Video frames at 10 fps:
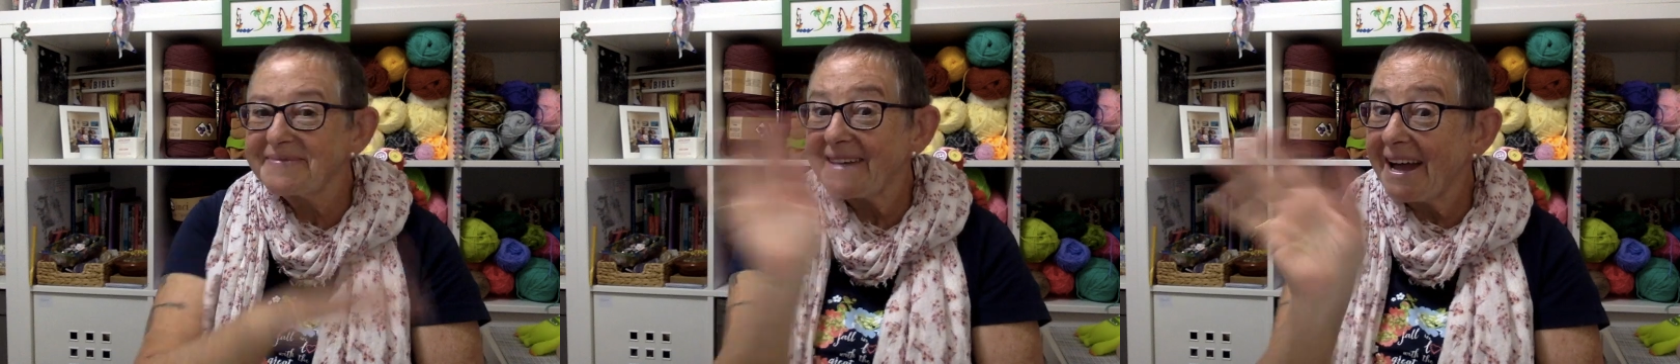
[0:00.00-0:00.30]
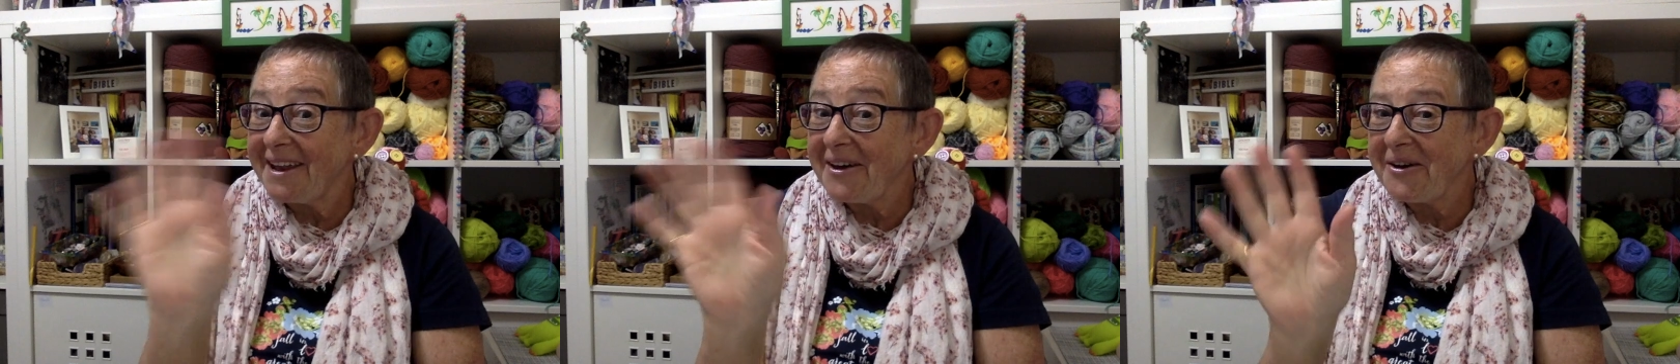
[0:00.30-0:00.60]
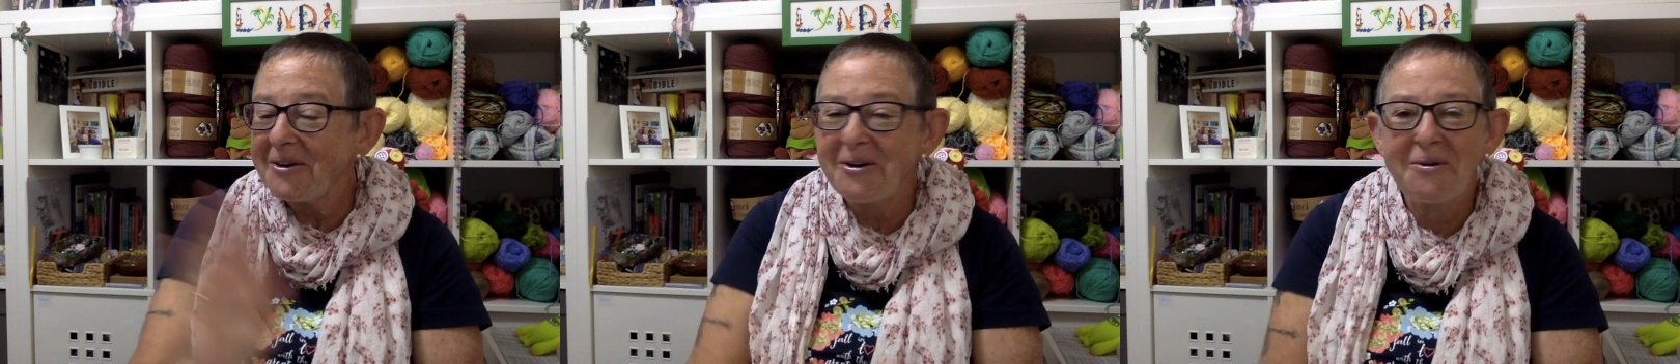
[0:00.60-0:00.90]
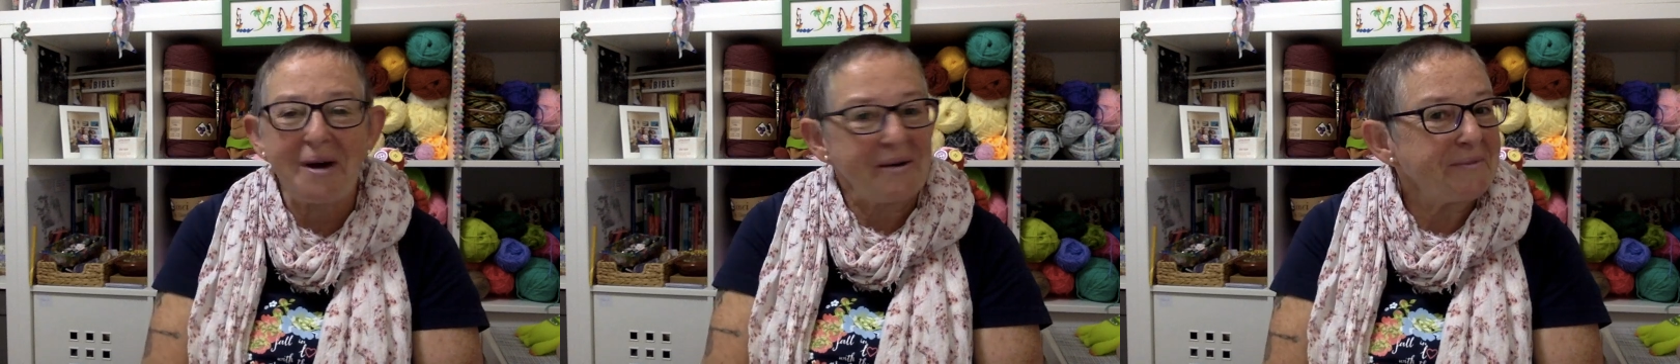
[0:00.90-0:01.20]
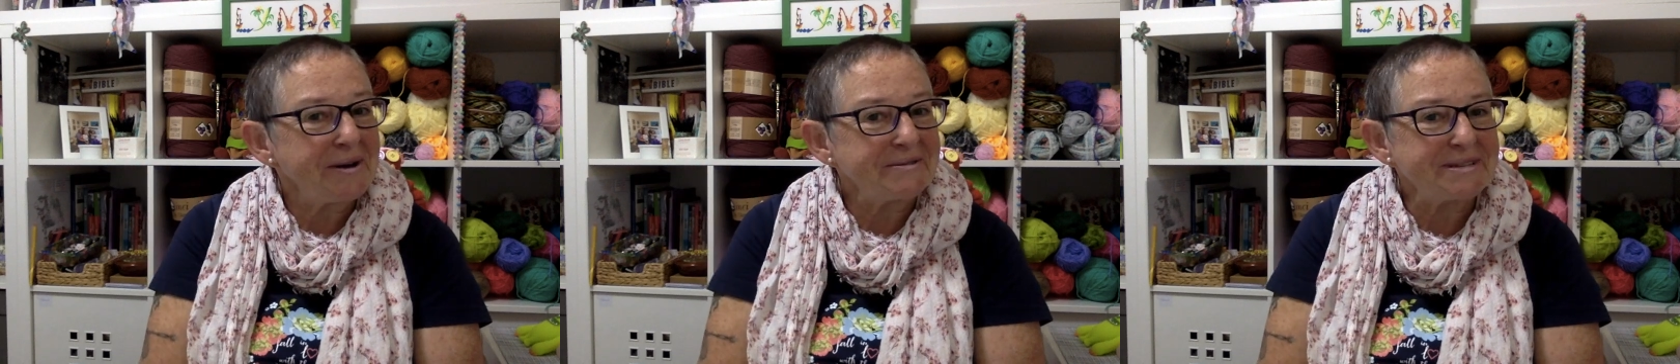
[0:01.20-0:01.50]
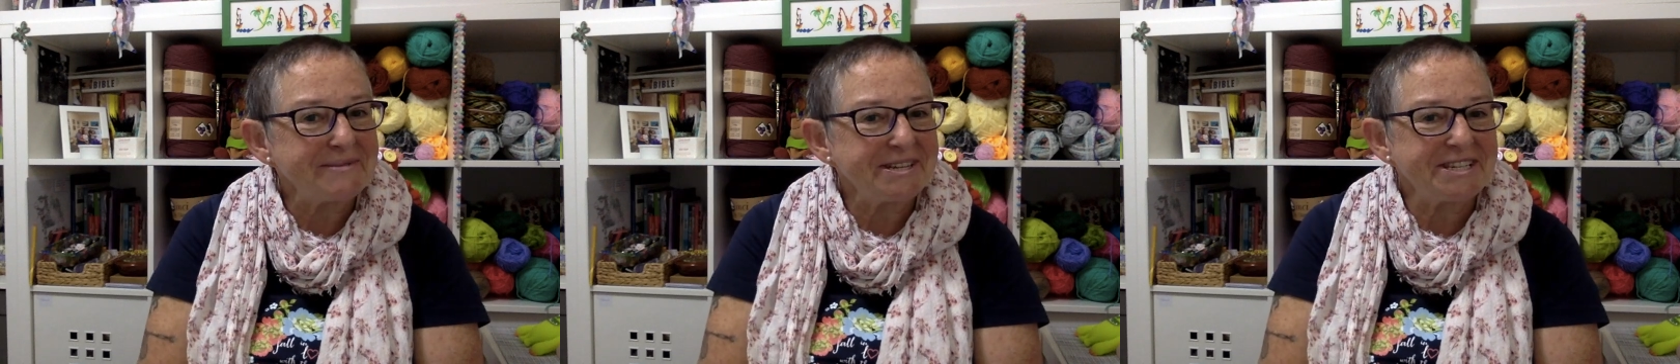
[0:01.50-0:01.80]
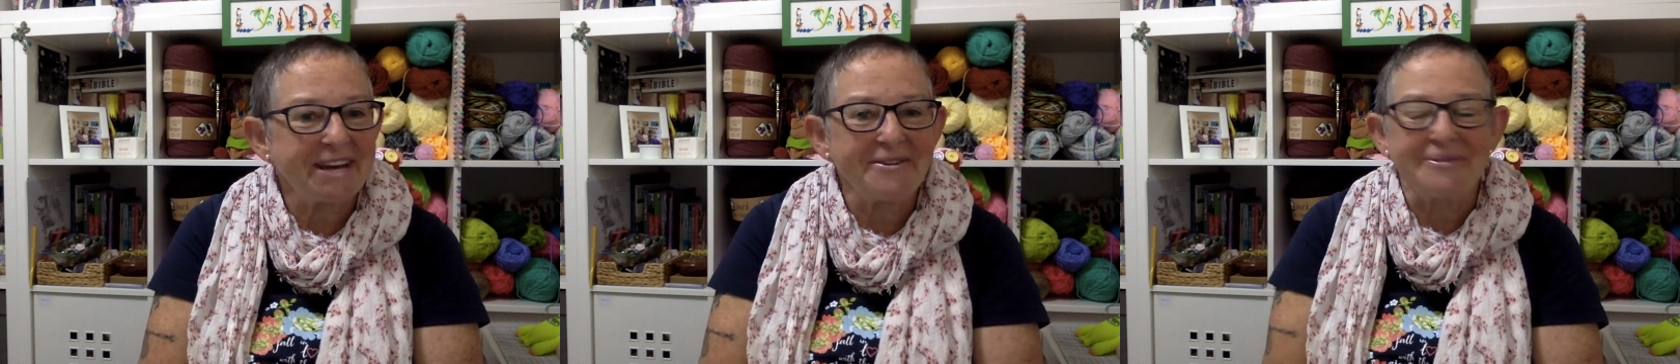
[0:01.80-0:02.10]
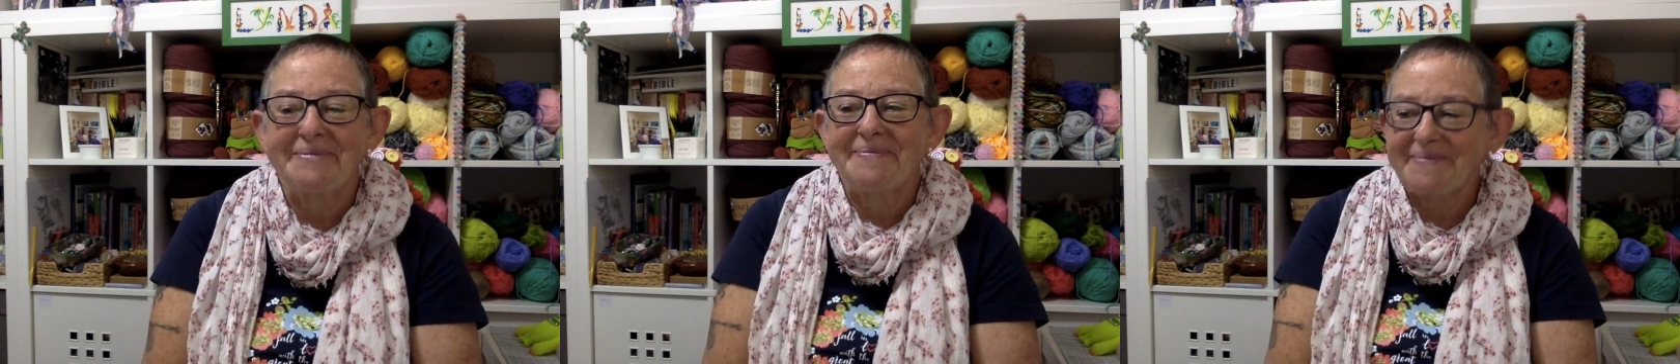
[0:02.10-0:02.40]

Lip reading: Hello and welcome to my channel.